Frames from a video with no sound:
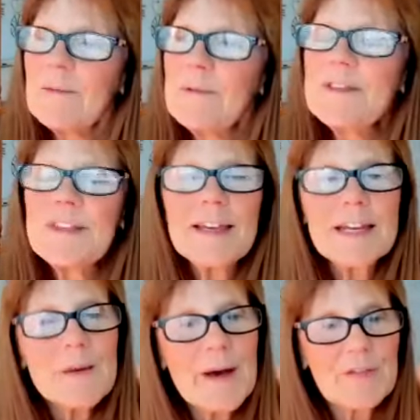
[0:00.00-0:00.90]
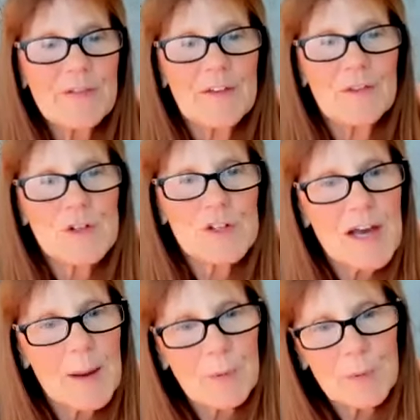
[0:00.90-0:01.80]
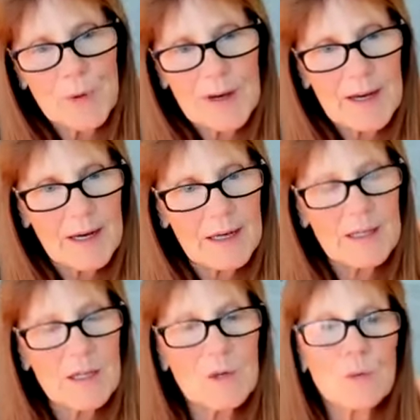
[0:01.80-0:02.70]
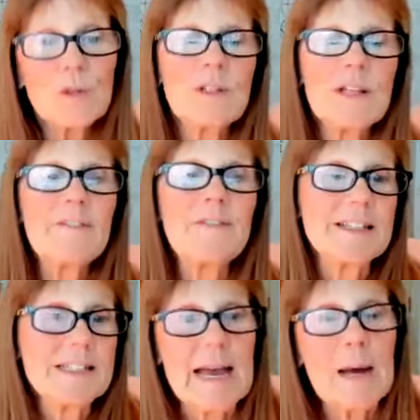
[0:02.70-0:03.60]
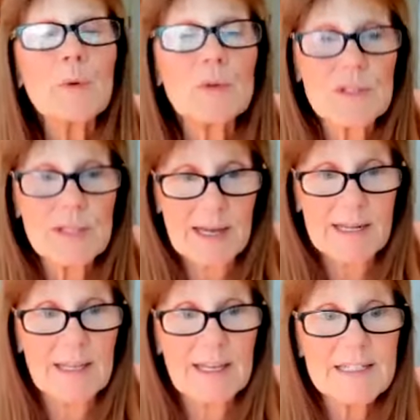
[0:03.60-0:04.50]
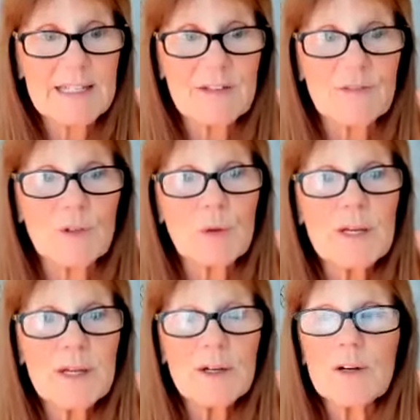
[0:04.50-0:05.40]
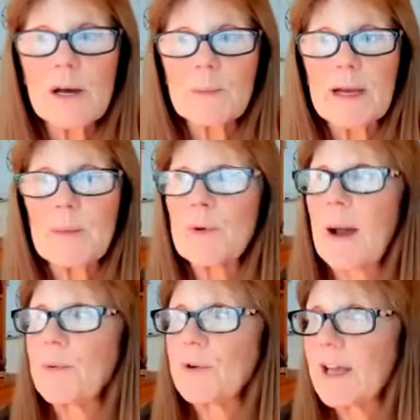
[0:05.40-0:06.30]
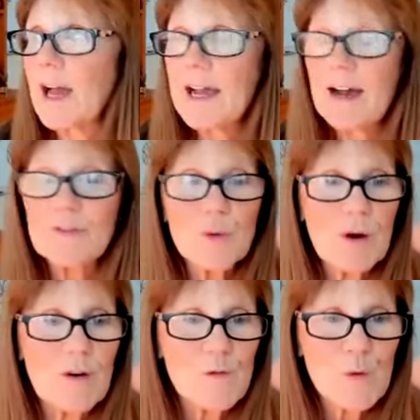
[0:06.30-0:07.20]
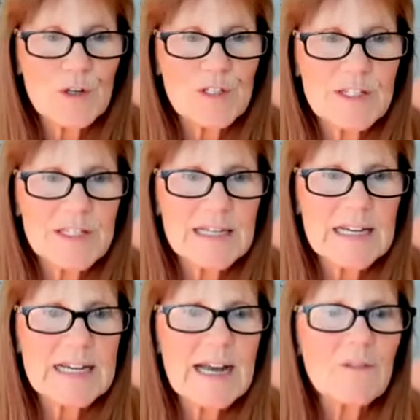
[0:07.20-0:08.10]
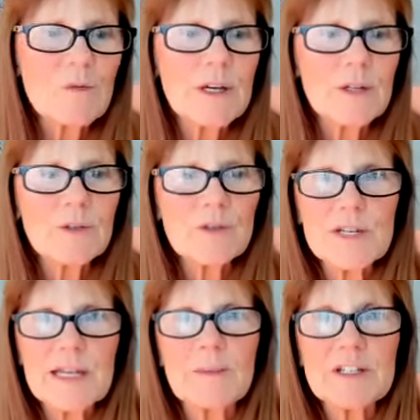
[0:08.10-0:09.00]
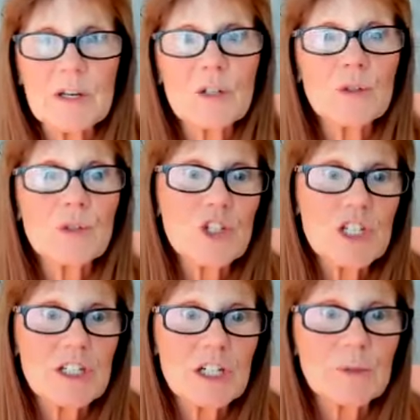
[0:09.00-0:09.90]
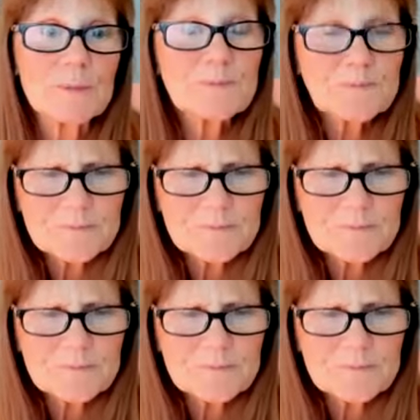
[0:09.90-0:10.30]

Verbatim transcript: been thinking about that, and there's a couple real life examples that I'd like to give you. Here on my property, I have 12 horses, and I have one whose name is Uncle Gino.